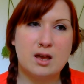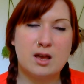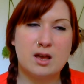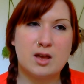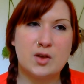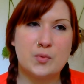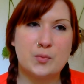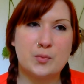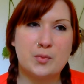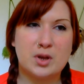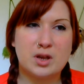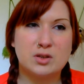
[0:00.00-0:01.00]
um,
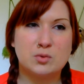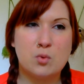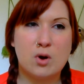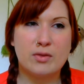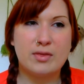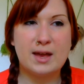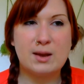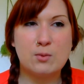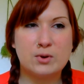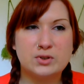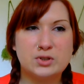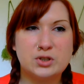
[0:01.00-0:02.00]
because what they
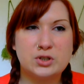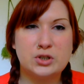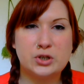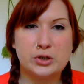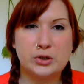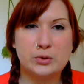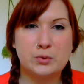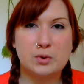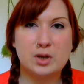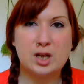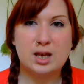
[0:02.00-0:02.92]
want to do